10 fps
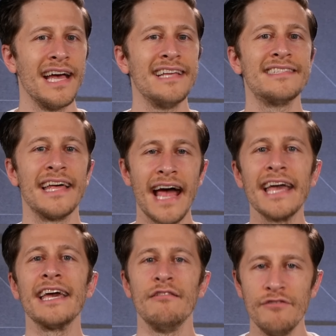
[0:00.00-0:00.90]
is that
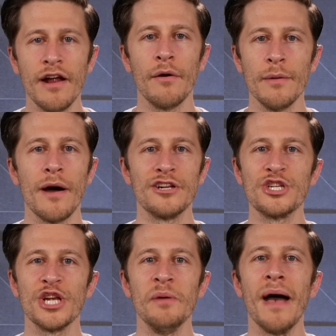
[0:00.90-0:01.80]
I can very
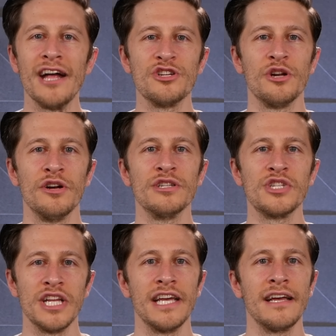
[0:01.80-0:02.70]
much imagine her
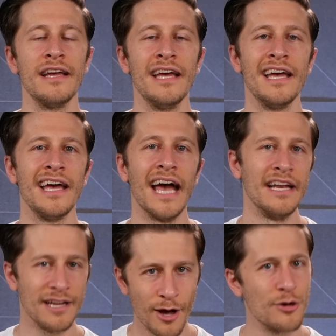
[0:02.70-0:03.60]
sitting
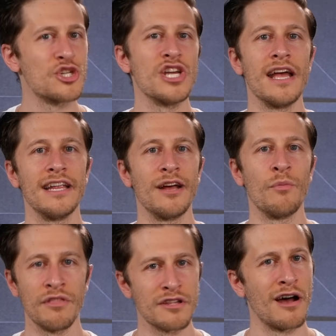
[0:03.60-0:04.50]
and negotiating
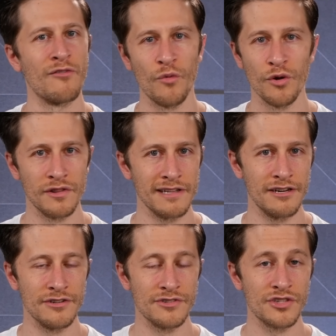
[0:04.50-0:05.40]
with tough world
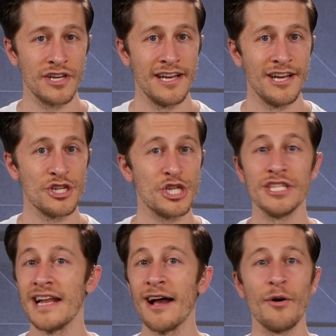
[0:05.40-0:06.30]
leaders.
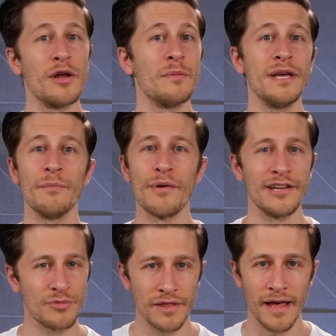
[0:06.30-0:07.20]
She's not going to be
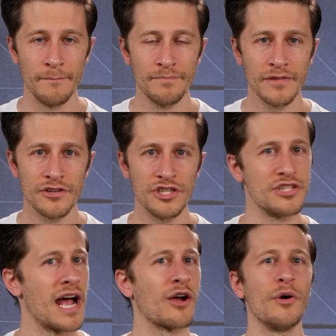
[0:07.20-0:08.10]
impressed with them. She's
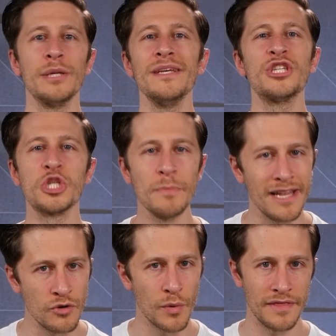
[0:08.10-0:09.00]
not going to be
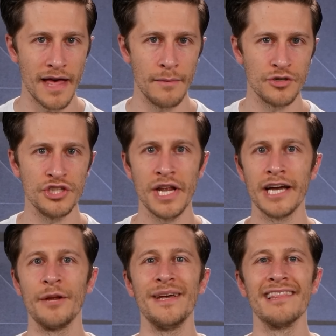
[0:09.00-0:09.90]
smitten with them. She's not
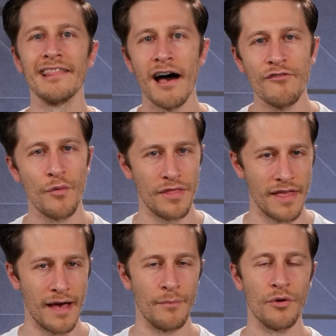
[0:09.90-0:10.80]
going to be in love with
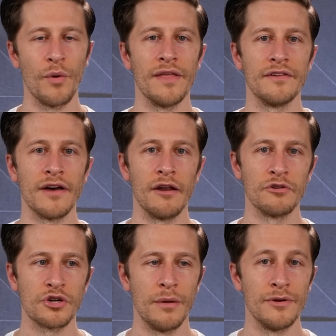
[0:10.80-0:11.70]
them the way that
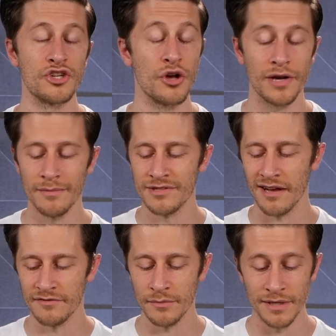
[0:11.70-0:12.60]
Donald Trump has shown
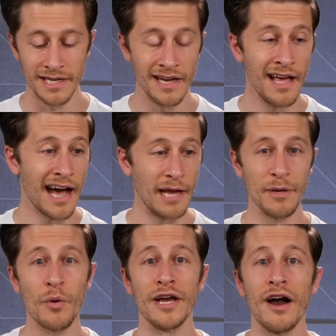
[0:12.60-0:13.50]
himself to be. I'd
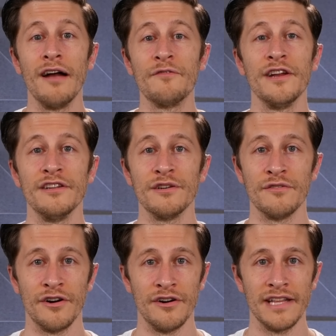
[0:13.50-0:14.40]
be quite confident of
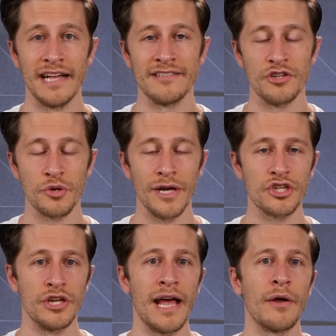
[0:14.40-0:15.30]
her in that
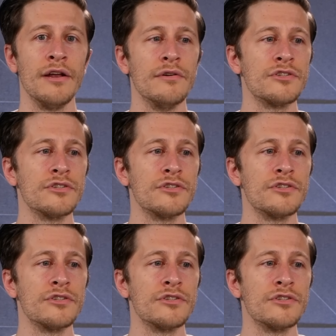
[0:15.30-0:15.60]
situation. Now, here